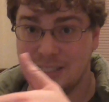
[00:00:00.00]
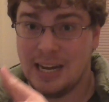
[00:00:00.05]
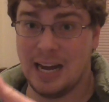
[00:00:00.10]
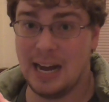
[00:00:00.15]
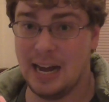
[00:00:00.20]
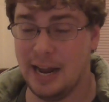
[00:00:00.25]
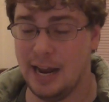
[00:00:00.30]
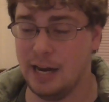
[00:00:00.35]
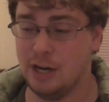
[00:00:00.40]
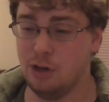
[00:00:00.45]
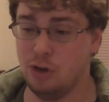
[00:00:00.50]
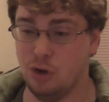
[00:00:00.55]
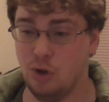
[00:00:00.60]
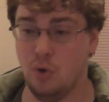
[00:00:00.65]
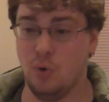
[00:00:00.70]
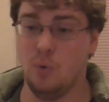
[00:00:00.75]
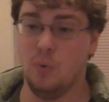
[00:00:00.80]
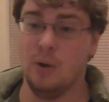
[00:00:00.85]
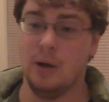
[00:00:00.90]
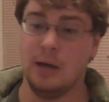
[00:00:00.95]
tie
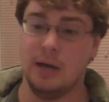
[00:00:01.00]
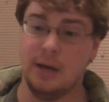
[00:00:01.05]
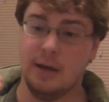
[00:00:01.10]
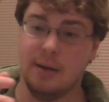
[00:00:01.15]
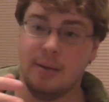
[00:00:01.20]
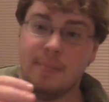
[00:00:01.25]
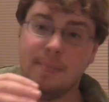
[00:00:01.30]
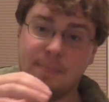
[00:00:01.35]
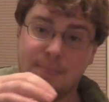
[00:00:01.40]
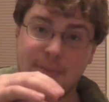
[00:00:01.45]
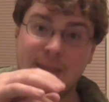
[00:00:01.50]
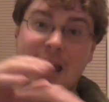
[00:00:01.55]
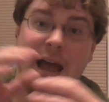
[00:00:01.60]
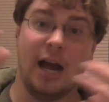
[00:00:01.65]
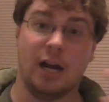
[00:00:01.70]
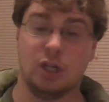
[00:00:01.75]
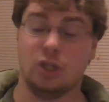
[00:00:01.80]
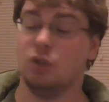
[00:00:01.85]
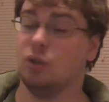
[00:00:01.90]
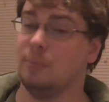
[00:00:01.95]
to the
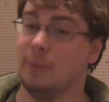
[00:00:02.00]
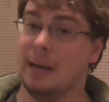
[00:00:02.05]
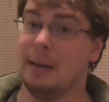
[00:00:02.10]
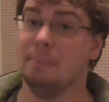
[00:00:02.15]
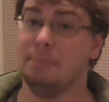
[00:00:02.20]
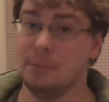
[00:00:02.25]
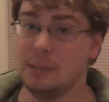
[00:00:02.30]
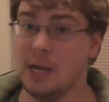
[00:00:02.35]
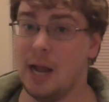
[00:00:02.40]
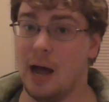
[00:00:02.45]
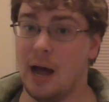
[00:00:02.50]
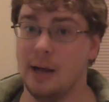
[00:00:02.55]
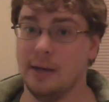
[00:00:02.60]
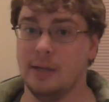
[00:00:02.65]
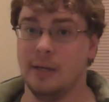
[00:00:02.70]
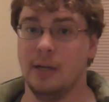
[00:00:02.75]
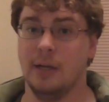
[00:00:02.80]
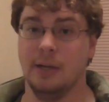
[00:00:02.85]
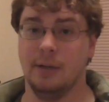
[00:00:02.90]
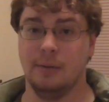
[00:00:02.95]
actual main
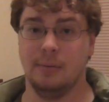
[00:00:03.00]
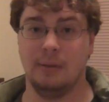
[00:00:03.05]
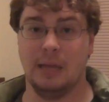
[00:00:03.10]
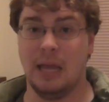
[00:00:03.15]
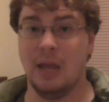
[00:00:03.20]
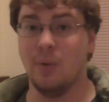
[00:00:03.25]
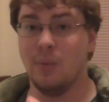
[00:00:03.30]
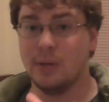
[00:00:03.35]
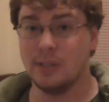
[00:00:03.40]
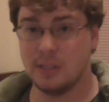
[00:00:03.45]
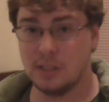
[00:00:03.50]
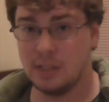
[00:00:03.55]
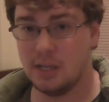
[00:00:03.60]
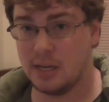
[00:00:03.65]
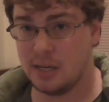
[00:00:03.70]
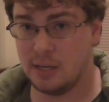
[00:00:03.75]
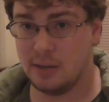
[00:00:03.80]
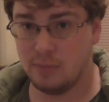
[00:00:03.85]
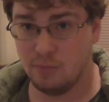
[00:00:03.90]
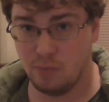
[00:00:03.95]
plot. He wants
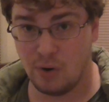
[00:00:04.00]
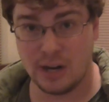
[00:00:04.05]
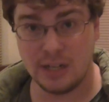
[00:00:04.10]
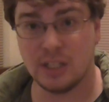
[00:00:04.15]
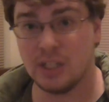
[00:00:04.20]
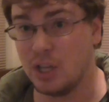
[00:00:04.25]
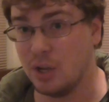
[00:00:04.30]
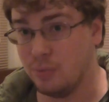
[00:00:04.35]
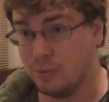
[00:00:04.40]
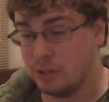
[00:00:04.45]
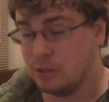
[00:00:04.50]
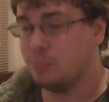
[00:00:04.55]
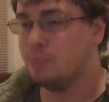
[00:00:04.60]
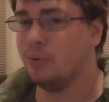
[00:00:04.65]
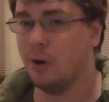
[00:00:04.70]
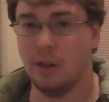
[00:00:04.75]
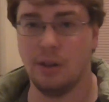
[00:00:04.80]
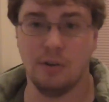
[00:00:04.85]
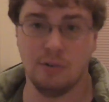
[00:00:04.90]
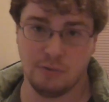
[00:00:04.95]
to rescue his
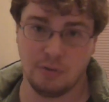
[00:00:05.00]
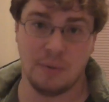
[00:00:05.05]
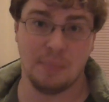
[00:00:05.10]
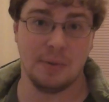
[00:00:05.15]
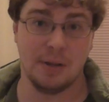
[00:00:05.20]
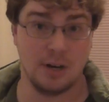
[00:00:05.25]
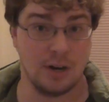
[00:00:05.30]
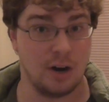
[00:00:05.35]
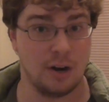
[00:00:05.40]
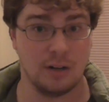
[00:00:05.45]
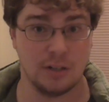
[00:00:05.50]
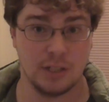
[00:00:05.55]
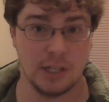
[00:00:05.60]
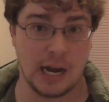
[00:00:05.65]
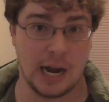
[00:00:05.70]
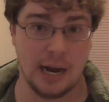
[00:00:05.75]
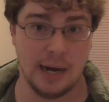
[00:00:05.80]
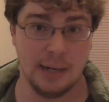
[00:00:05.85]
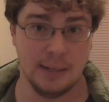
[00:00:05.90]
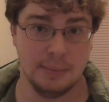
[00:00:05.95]
brother from the dark
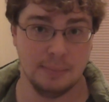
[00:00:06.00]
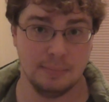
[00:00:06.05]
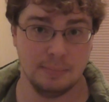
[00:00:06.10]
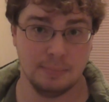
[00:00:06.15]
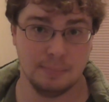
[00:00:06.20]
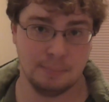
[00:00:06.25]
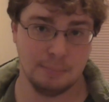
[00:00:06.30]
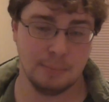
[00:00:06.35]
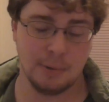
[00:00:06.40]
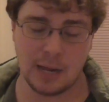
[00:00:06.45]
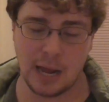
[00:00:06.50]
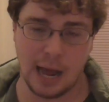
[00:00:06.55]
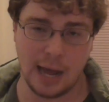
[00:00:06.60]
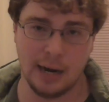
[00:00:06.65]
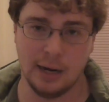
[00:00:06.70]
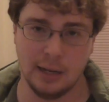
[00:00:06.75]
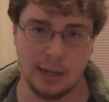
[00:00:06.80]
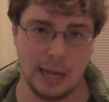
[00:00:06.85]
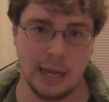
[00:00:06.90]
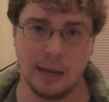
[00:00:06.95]
side.
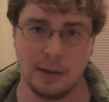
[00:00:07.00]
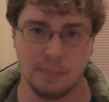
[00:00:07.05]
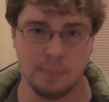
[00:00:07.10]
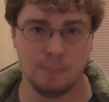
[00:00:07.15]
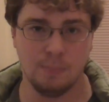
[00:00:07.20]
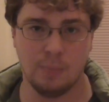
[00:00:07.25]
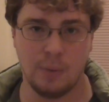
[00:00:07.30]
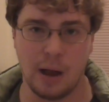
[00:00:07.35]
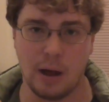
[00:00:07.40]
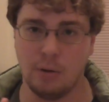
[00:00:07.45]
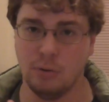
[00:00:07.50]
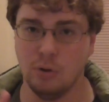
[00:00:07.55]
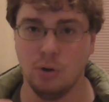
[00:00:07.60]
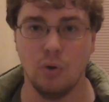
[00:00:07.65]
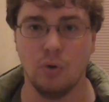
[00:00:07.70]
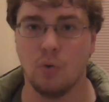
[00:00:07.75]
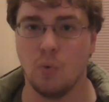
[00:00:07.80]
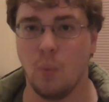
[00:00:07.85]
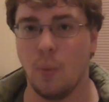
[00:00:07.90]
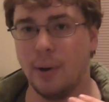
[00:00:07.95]
Kind of like how
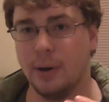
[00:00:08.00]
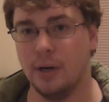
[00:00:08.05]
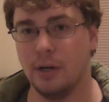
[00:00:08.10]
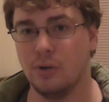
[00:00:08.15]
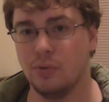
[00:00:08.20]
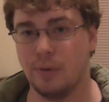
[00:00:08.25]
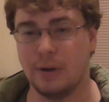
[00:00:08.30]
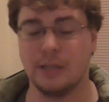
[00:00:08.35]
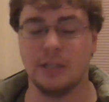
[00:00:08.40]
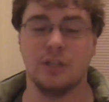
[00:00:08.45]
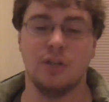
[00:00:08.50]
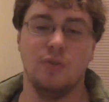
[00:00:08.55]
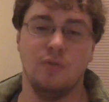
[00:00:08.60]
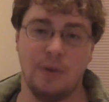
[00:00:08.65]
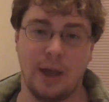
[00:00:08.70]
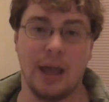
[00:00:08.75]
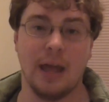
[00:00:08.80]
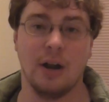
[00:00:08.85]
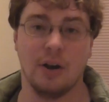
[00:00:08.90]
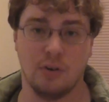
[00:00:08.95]
Luke wanted to rescue
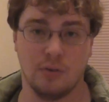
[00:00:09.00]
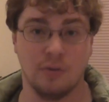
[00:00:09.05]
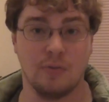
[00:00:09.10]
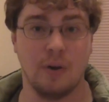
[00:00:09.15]
Vader